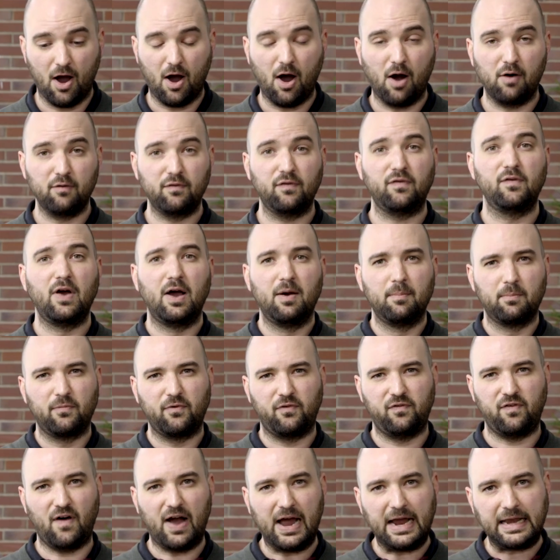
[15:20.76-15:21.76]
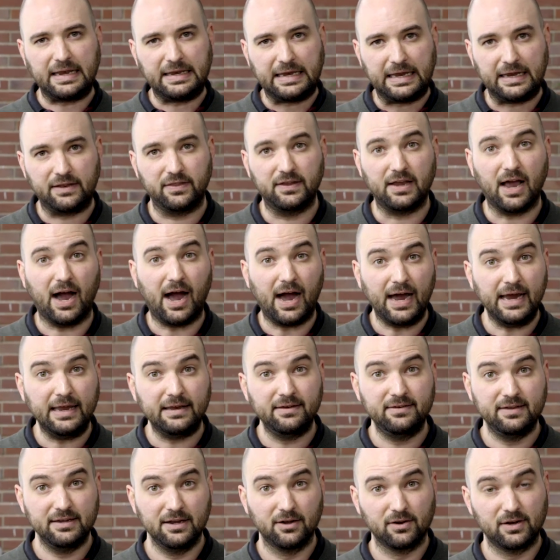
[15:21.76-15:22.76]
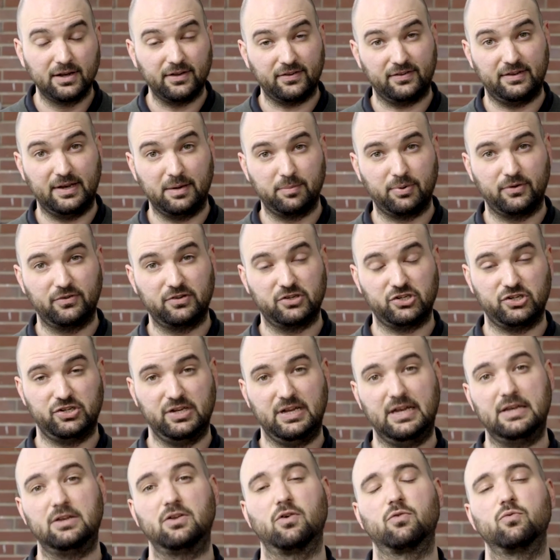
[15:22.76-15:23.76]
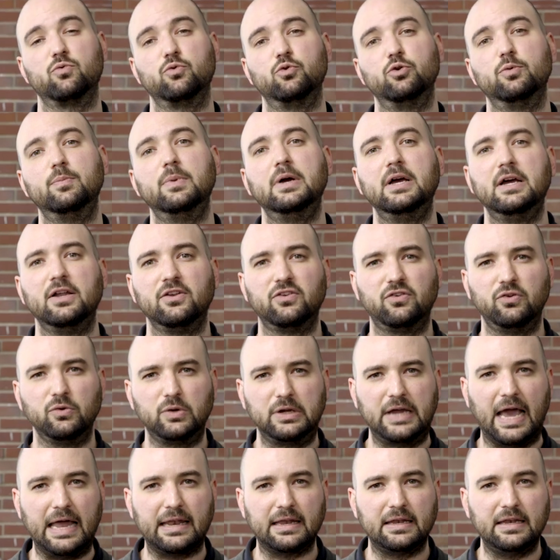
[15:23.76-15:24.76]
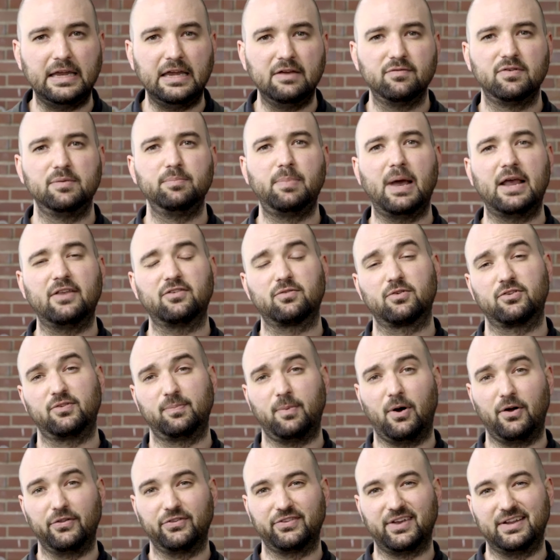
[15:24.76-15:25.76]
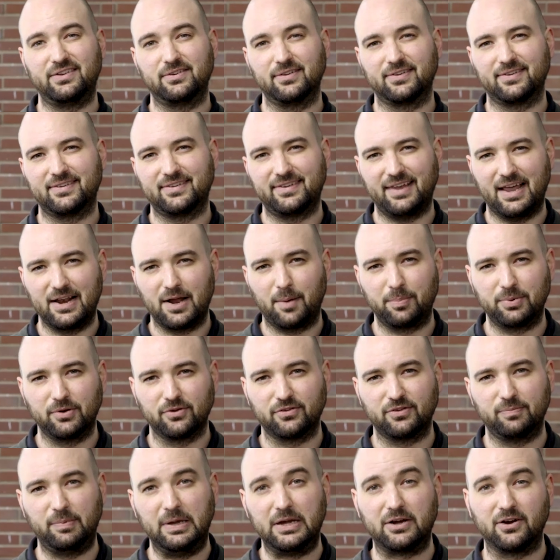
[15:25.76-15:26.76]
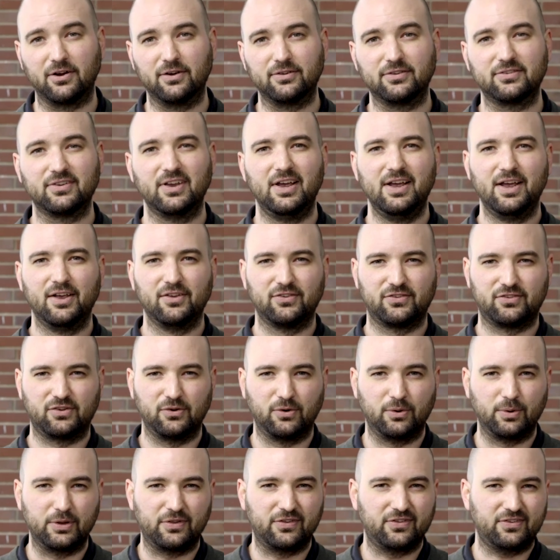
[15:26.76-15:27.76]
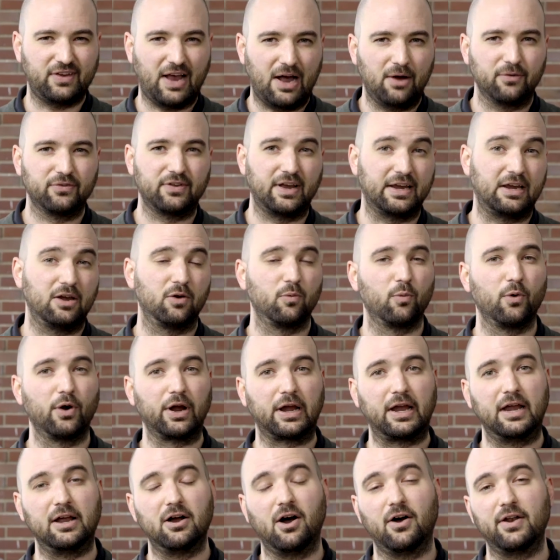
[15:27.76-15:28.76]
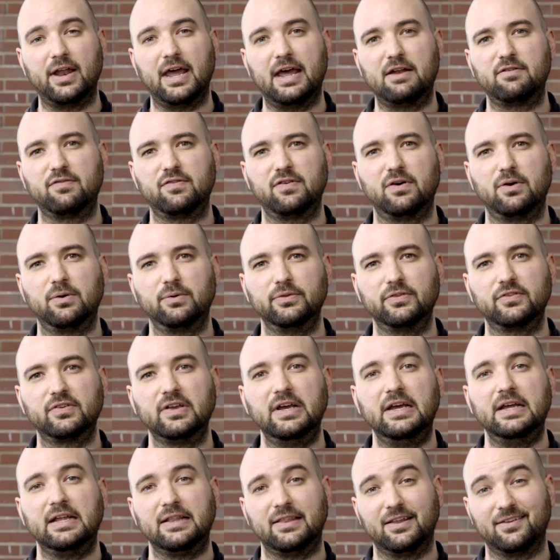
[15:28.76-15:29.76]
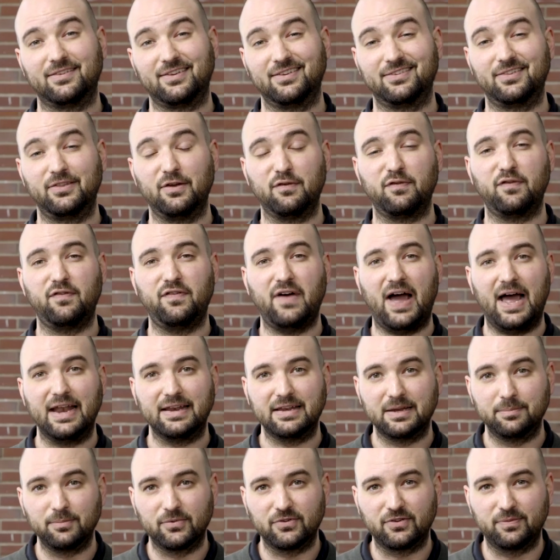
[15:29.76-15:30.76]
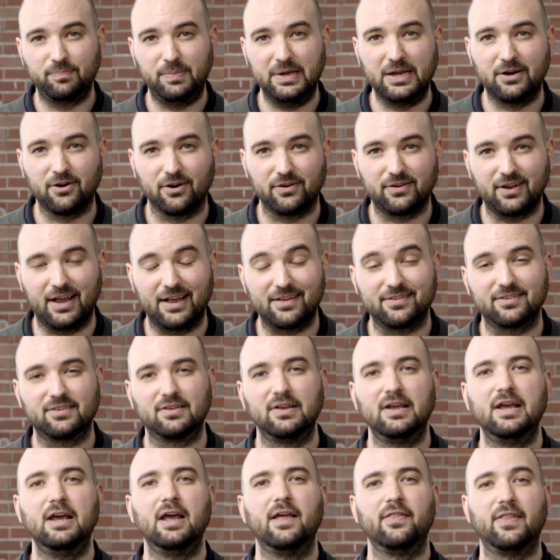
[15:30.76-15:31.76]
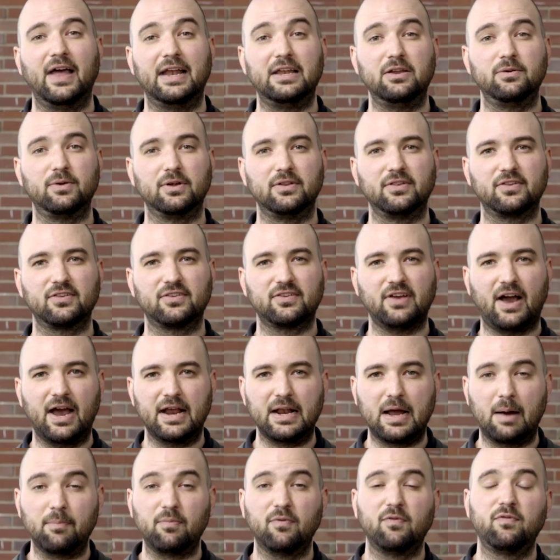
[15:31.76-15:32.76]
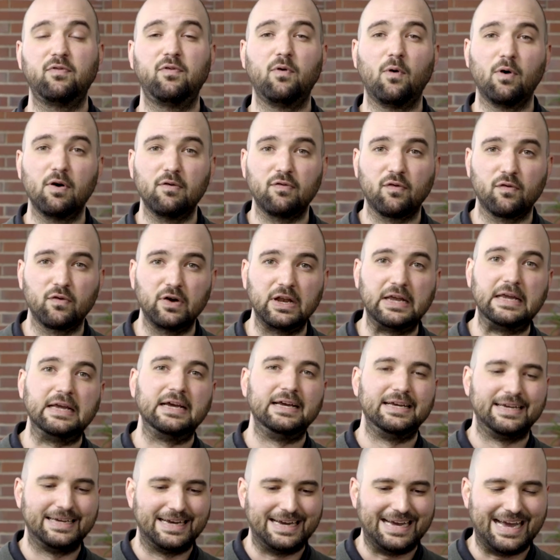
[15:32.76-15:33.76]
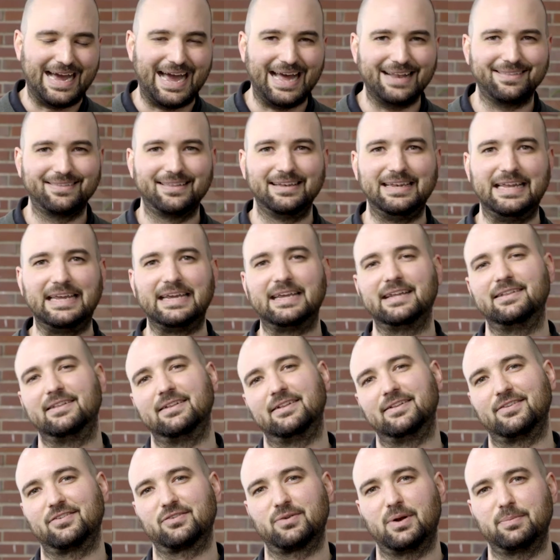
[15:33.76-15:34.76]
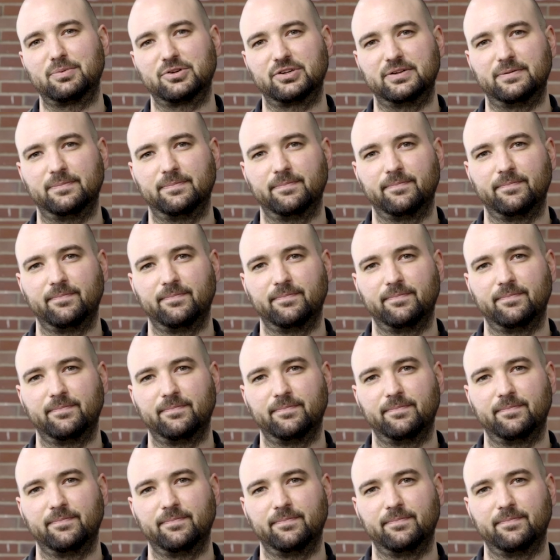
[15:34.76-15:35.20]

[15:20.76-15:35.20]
of finding the ideal listening position in your room to get an even bass response and to set up your speakers so it sounds like you're working on headphones. This is the Phantom speaker test that you can sign up for free at the link in the description.